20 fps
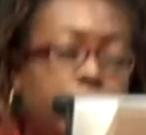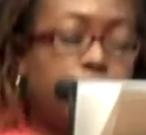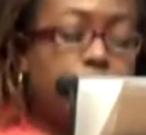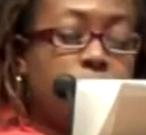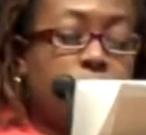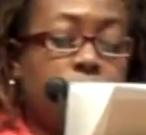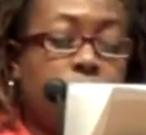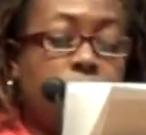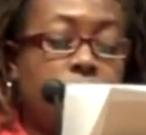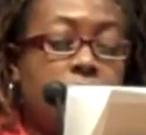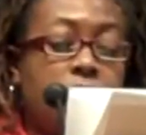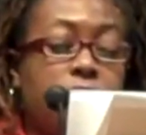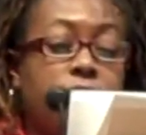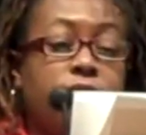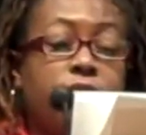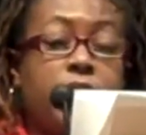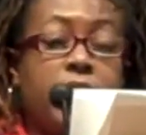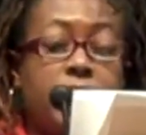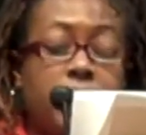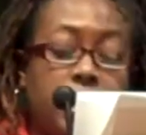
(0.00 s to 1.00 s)
liberal, and
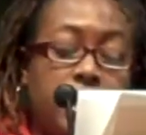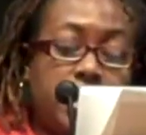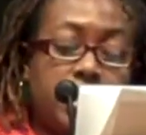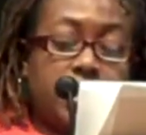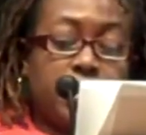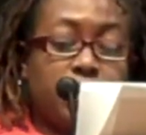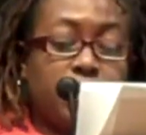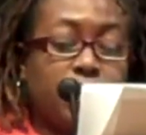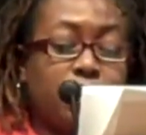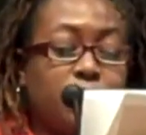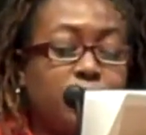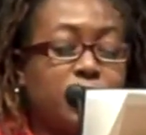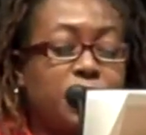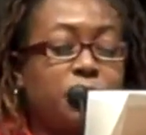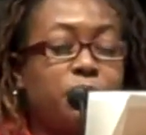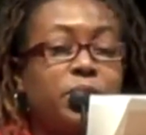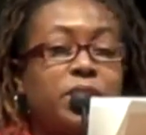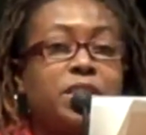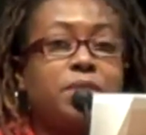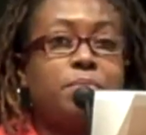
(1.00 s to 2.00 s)
friendly circles
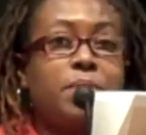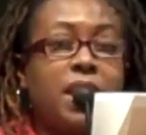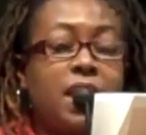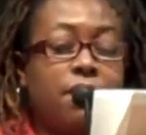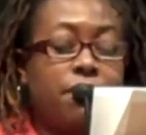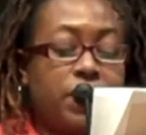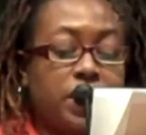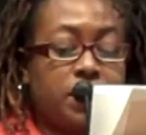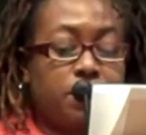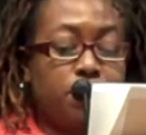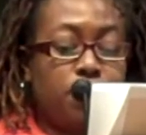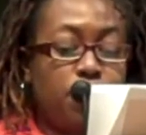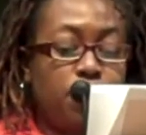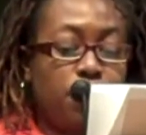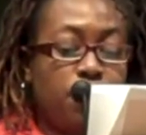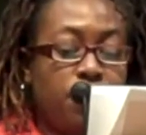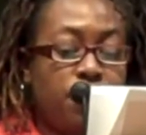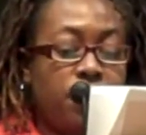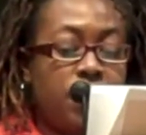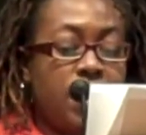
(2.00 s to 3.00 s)
in which many of us
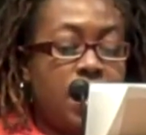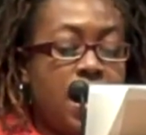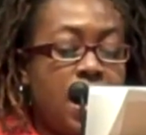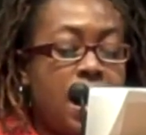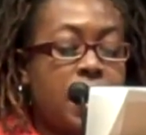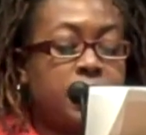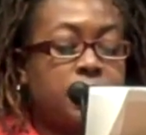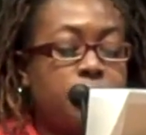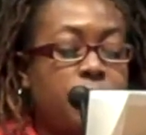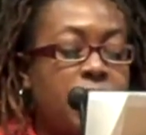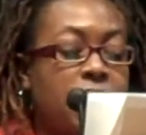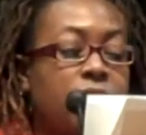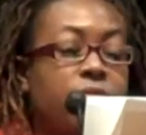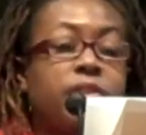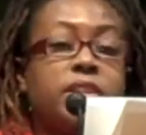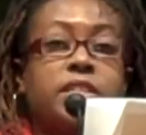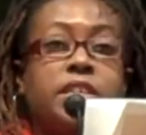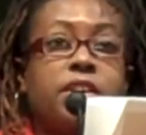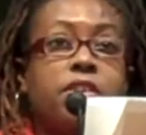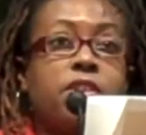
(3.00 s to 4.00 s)
move, as many of
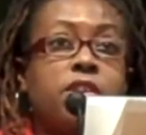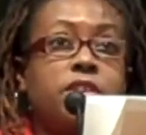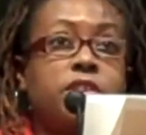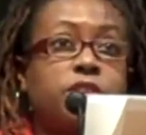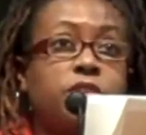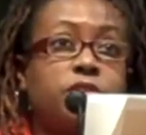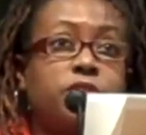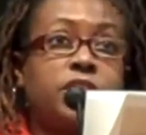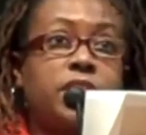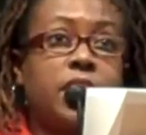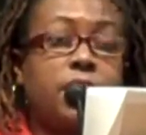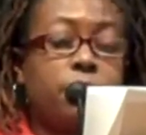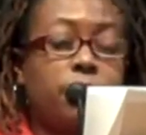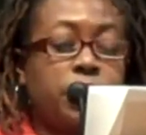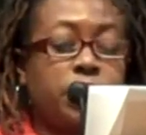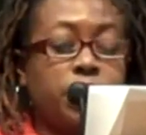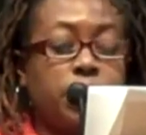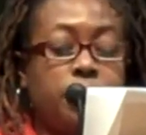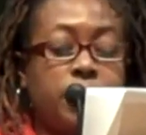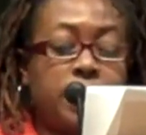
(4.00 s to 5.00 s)
us here are associated
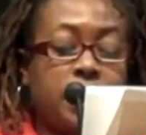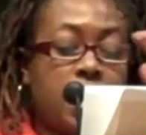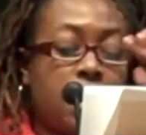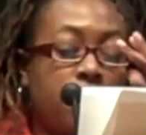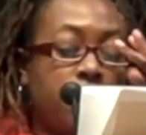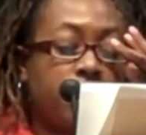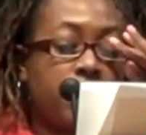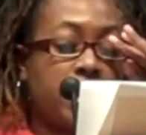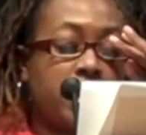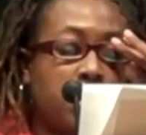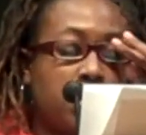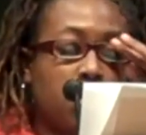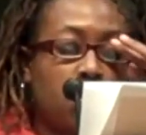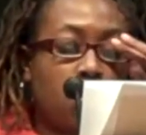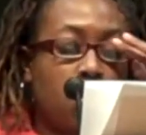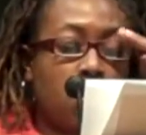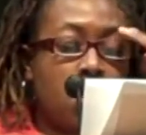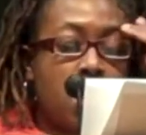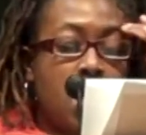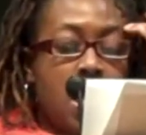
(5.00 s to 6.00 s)
with Germantown Friend
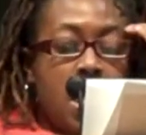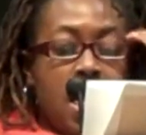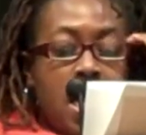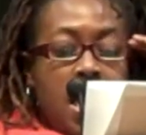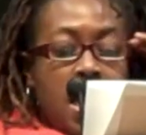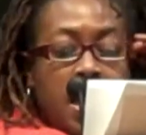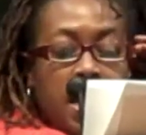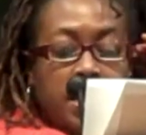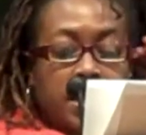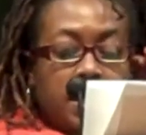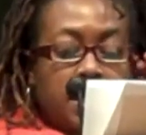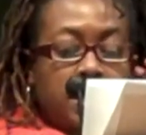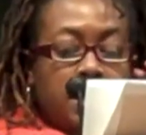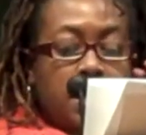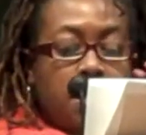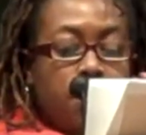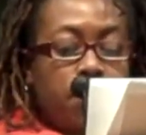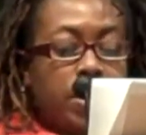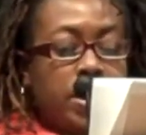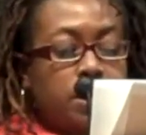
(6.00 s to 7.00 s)
School, is in
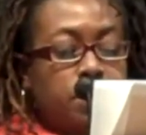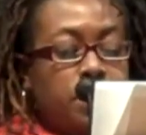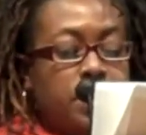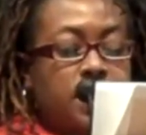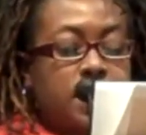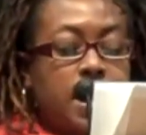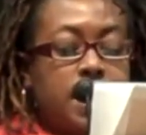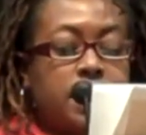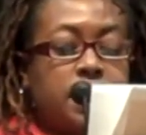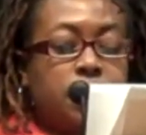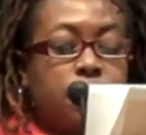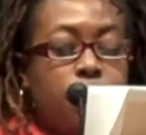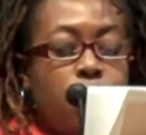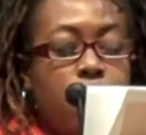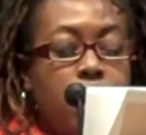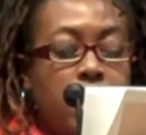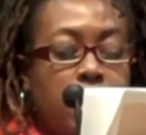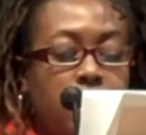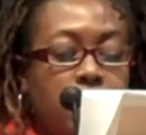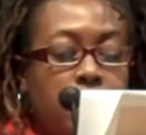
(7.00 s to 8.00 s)
some ways besides the
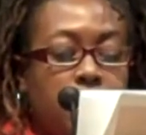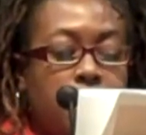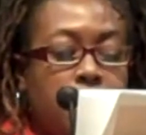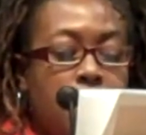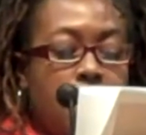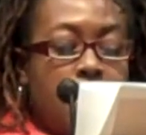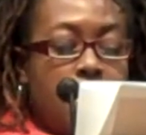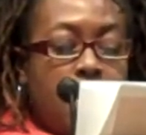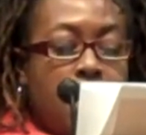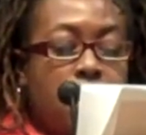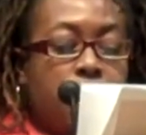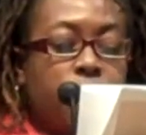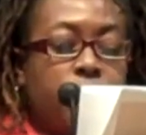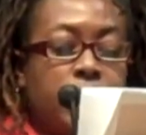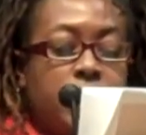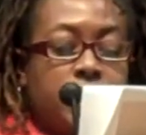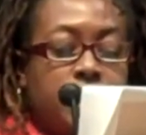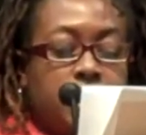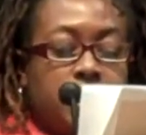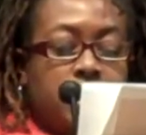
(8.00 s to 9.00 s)
point of
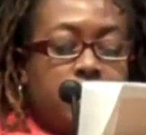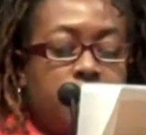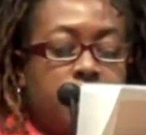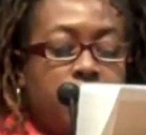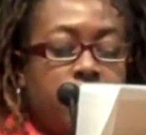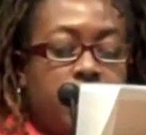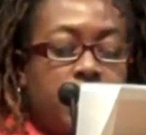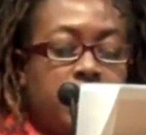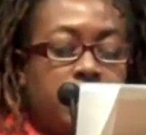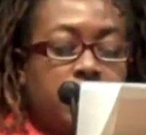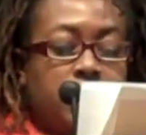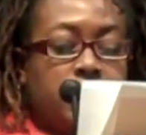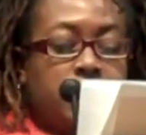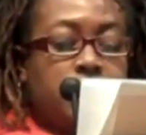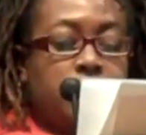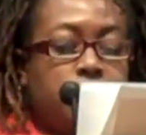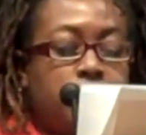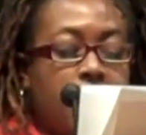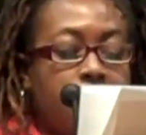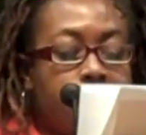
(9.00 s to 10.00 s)
racism and racial
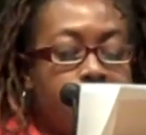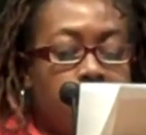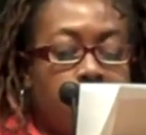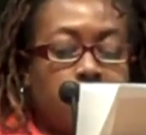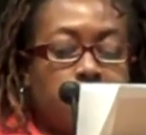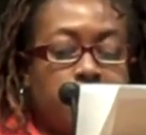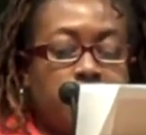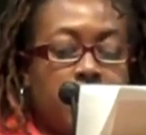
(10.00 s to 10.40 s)
disparity.